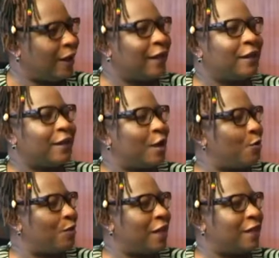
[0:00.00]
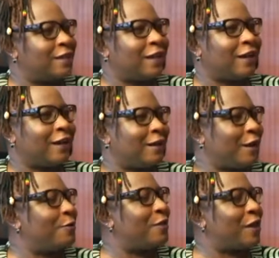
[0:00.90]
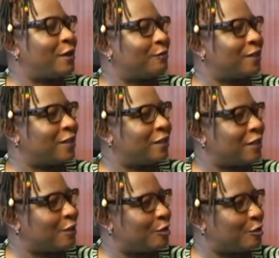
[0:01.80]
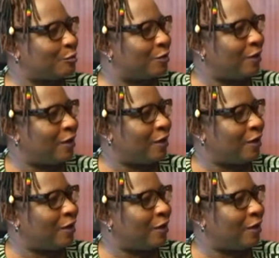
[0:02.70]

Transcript: And now that now they have citizenship,